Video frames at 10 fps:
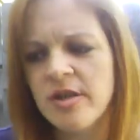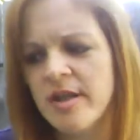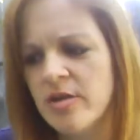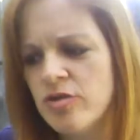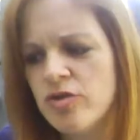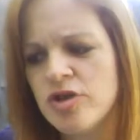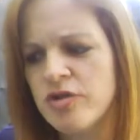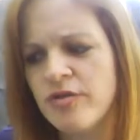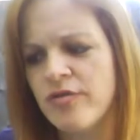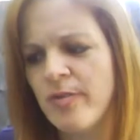like the
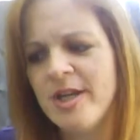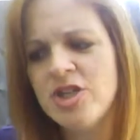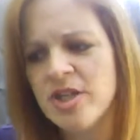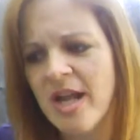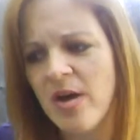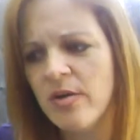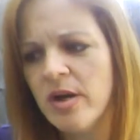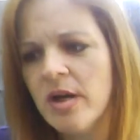nutritional information now,